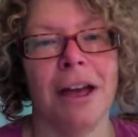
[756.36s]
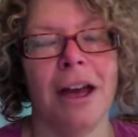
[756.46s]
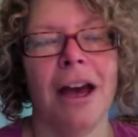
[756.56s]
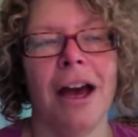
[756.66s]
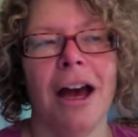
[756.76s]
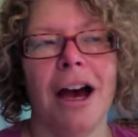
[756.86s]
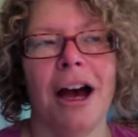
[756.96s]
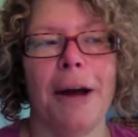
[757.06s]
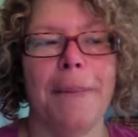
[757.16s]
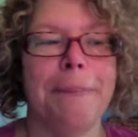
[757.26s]
Mostly
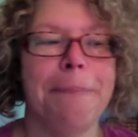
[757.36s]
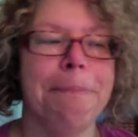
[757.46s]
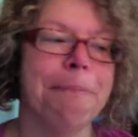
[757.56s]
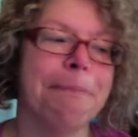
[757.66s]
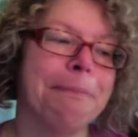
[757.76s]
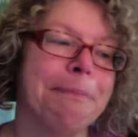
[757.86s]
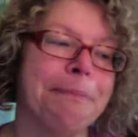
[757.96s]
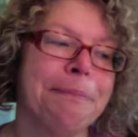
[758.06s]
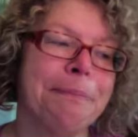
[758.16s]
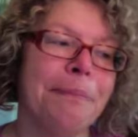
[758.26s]
because I don't
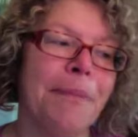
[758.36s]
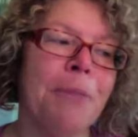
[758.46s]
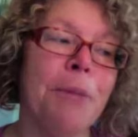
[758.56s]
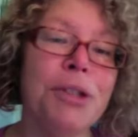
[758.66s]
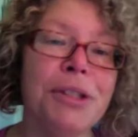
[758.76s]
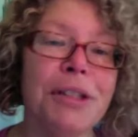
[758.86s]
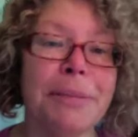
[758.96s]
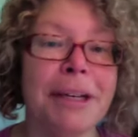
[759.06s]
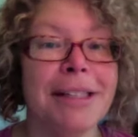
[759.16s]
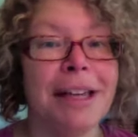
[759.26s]
have too many items
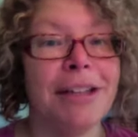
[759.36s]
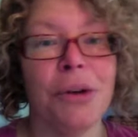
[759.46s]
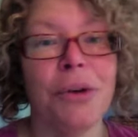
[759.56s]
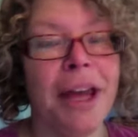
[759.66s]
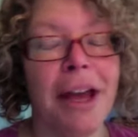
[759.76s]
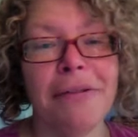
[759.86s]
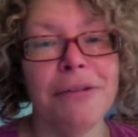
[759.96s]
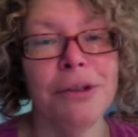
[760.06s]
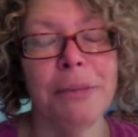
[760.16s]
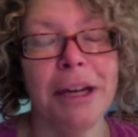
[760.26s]
that are just
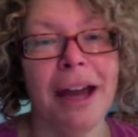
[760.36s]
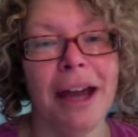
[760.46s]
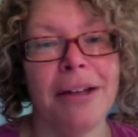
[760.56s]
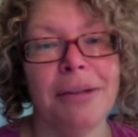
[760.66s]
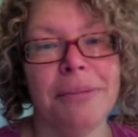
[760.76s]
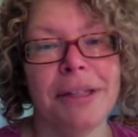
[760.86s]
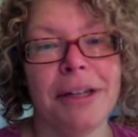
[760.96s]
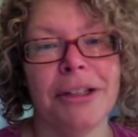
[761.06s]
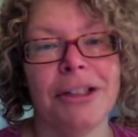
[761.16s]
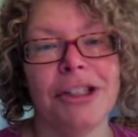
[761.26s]
for me.
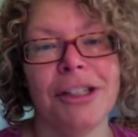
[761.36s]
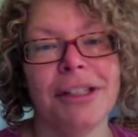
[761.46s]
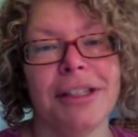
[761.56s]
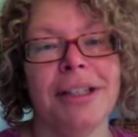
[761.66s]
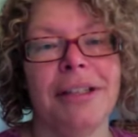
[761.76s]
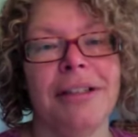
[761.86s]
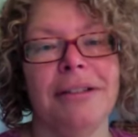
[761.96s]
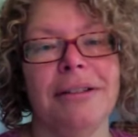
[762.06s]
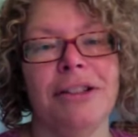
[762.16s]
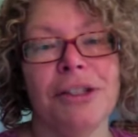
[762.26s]
So I'm
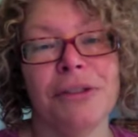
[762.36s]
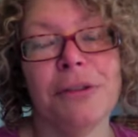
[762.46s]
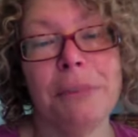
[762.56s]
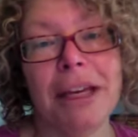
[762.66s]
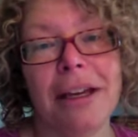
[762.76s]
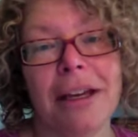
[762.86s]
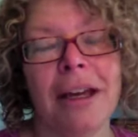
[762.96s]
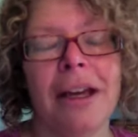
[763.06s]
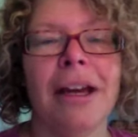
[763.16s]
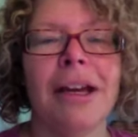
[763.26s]
becoming selfish
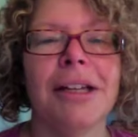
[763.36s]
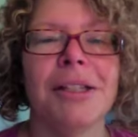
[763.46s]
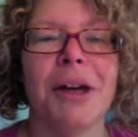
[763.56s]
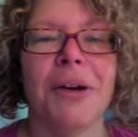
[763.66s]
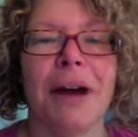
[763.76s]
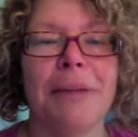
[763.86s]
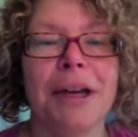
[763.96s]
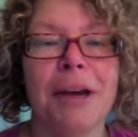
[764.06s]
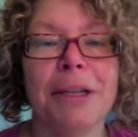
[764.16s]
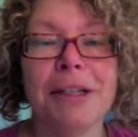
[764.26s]
now,
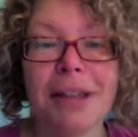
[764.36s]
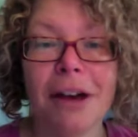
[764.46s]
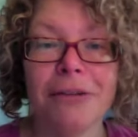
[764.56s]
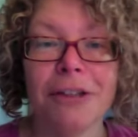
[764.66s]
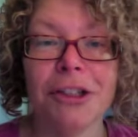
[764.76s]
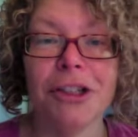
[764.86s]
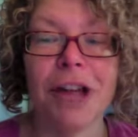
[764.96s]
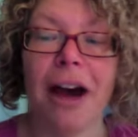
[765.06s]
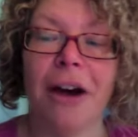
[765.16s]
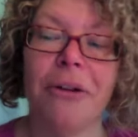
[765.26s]
and
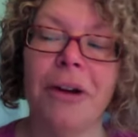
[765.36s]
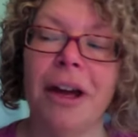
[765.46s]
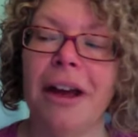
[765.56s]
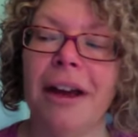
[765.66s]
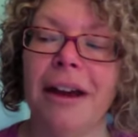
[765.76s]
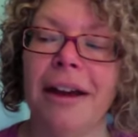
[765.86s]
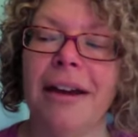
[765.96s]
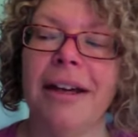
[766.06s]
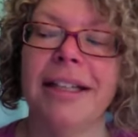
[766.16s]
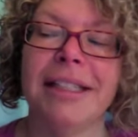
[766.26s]
at least for the
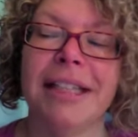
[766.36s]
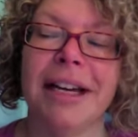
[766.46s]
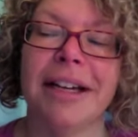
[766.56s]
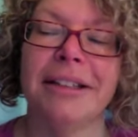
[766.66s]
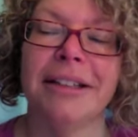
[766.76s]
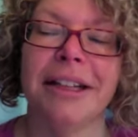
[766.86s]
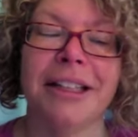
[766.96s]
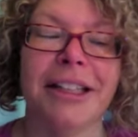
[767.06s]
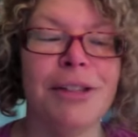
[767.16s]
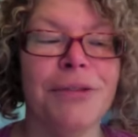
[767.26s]
immediate future, I'm
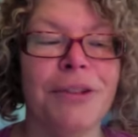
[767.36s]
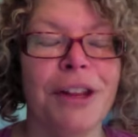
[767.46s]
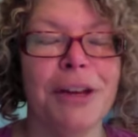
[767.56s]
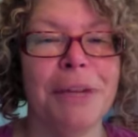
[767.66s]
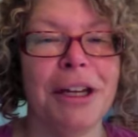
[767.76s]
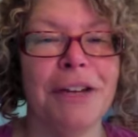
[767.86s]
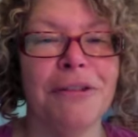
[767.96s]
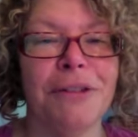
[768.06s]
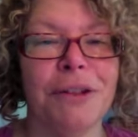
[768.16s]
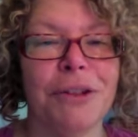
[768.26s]
going to try to knit for
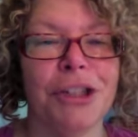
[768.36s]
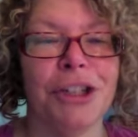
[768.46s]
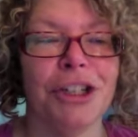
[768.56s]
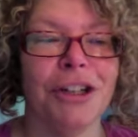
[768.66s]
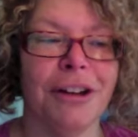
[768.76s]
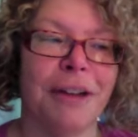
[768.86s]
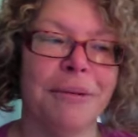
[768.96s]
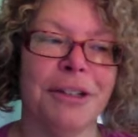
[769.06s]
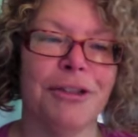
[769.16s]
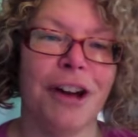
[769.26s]
myself. We'll see
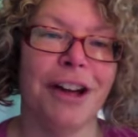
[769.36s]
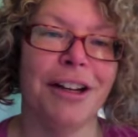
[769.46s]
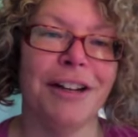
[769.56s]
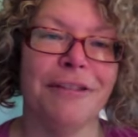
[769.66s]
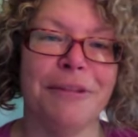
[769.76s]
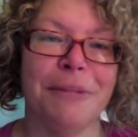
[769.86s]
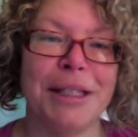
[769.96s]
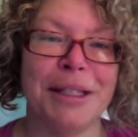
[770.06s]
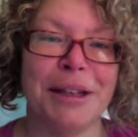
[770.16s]
how long that lasts.